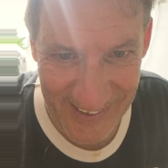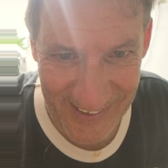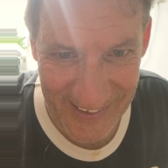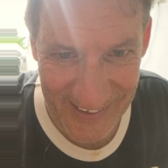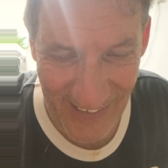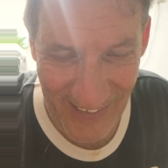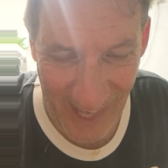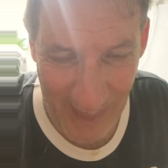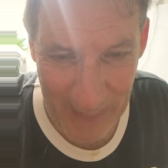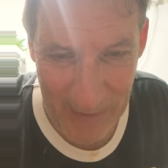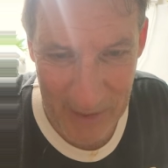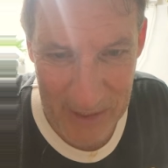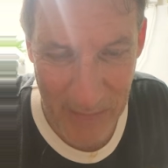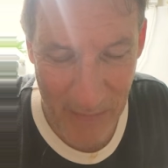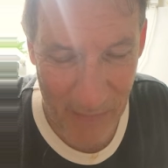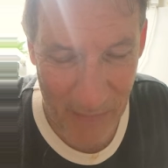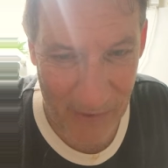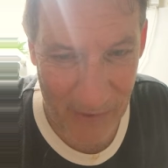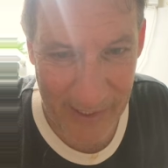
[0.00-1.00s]
Thomas
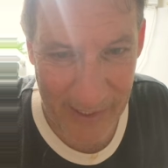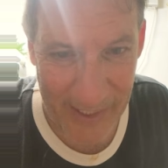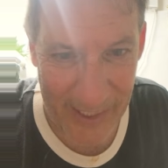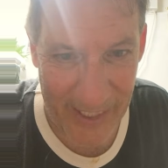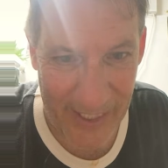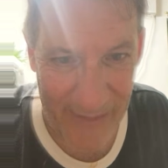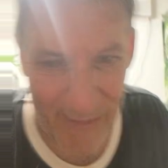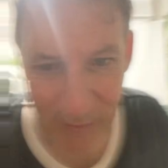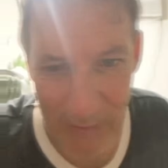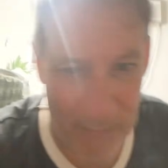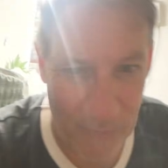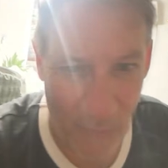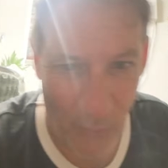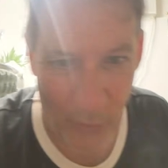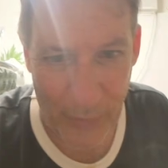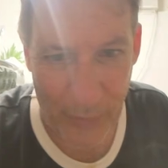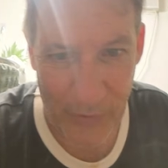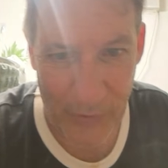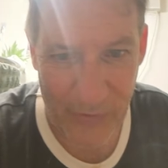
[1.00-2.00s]
Murray from
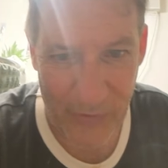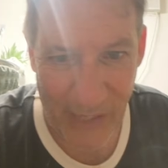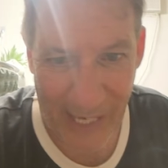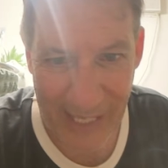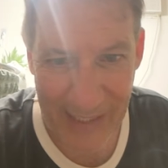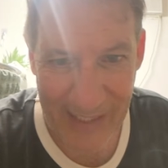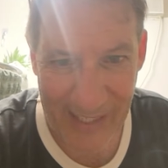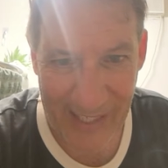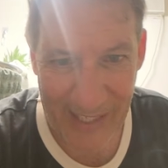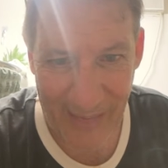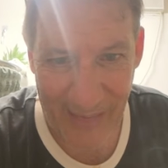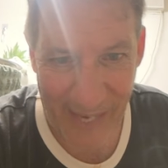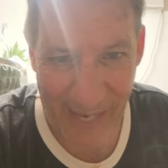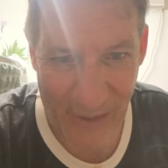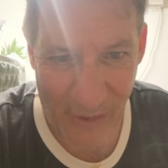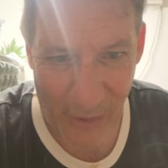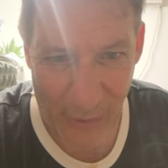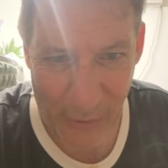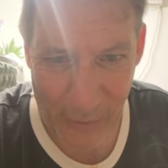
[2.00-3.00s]
Northern Thailand,
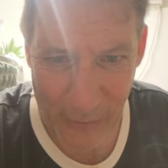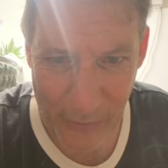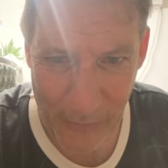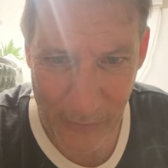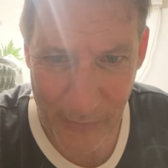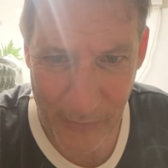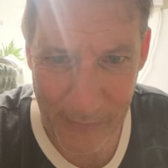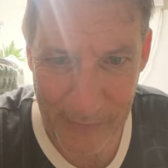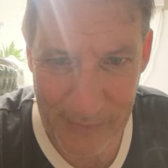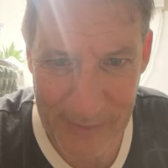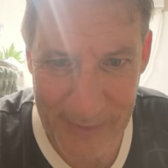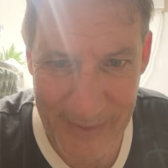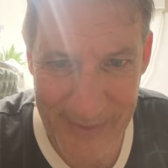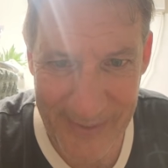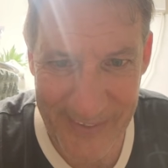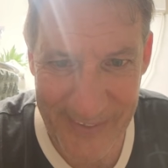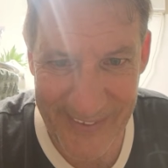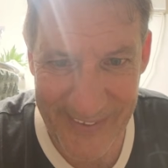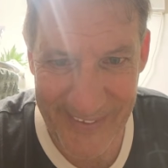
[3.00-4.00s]
thank you.
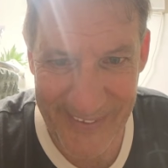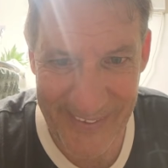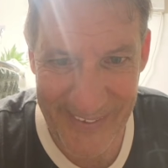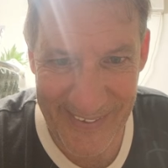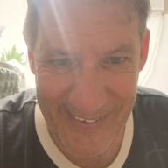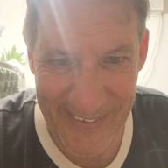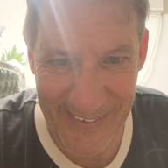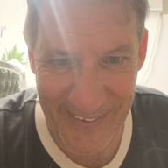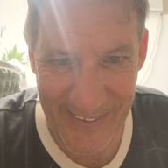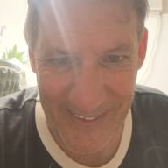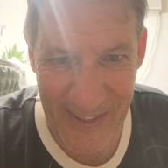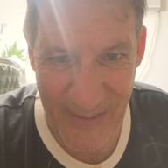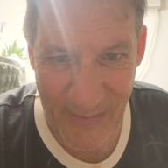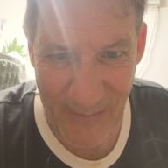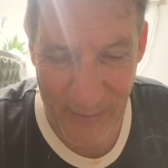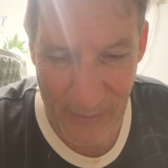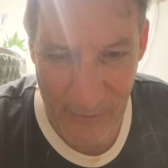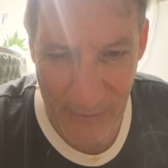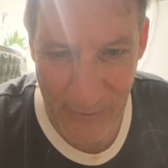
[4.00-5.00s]
It's
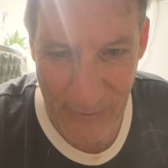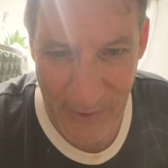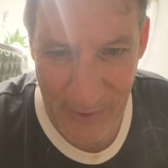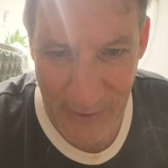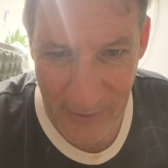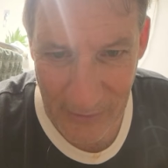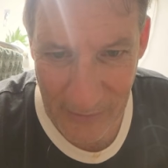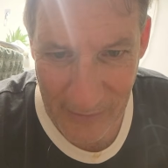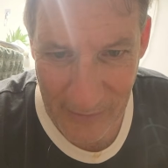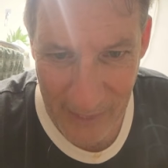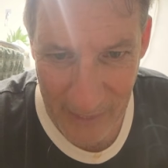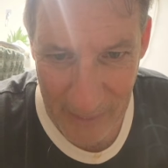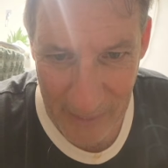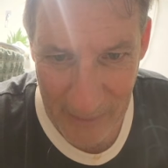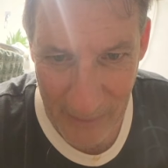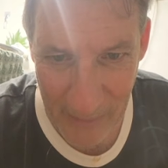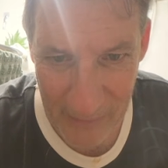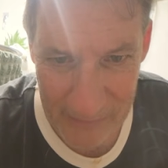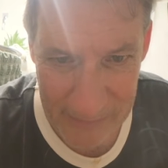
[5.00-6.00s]
very good to hear that
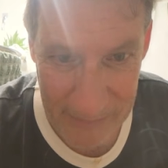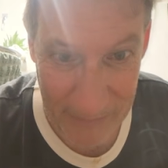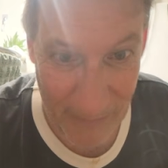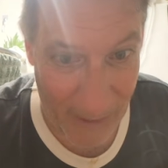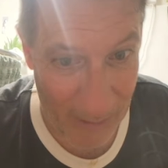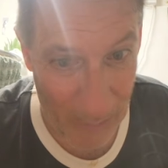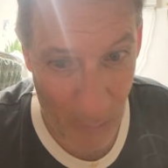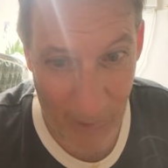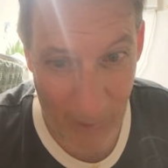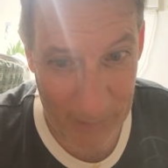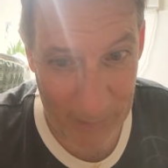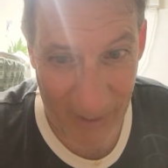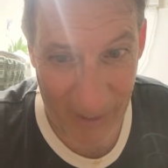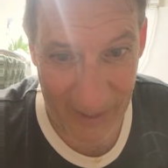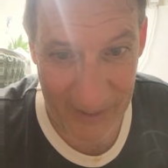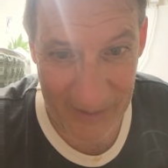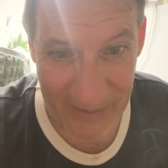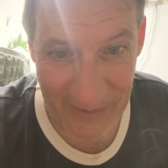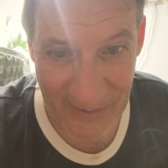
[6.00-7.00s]
amount. I'm way
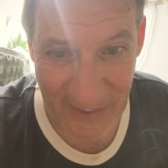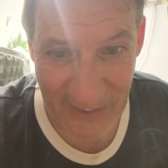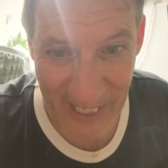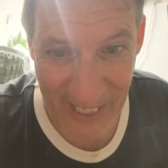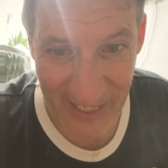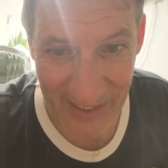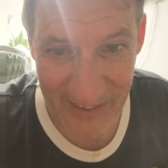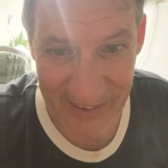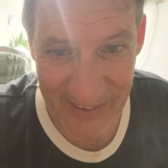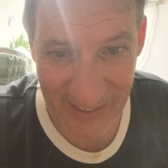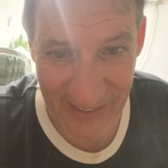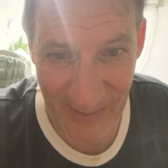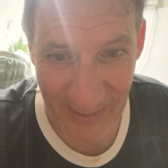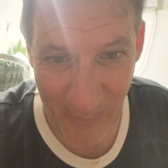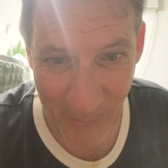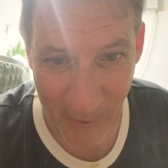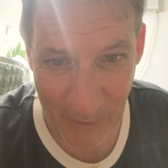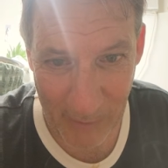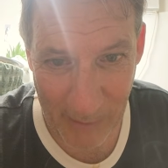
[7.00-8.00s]
behind in the chat. Yeah,
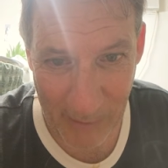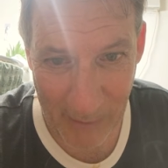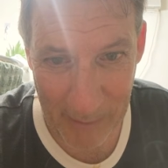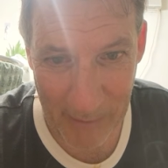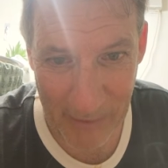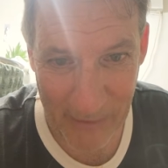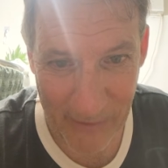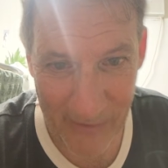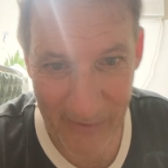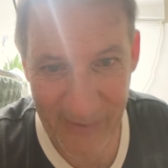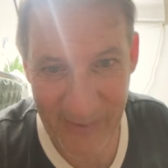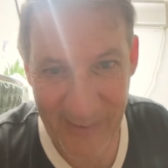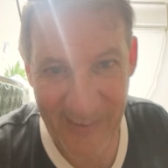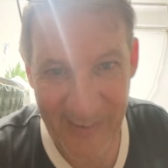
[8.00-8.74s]
what about beer?